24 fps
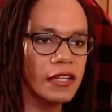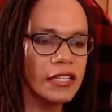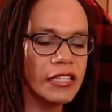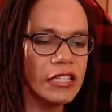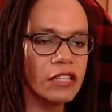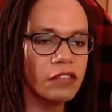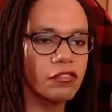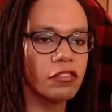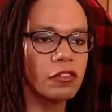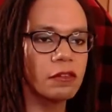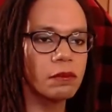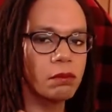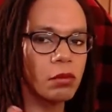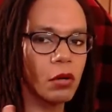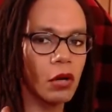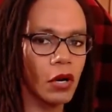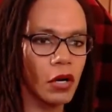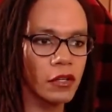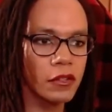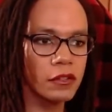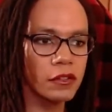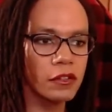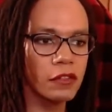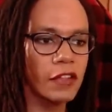different
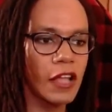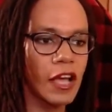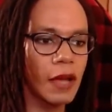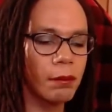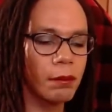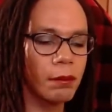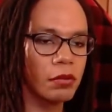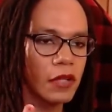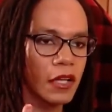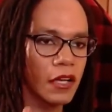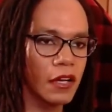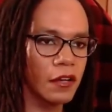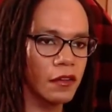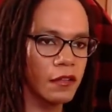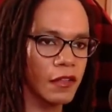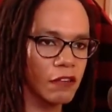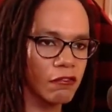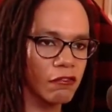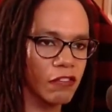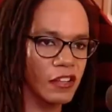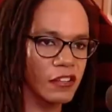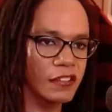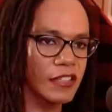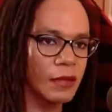parts of that player
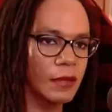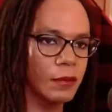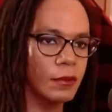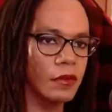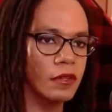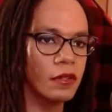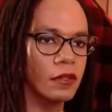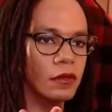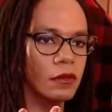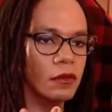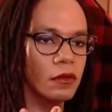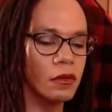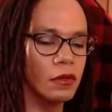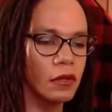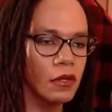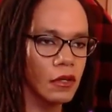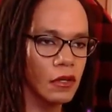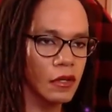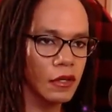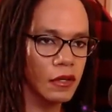that resonate with you,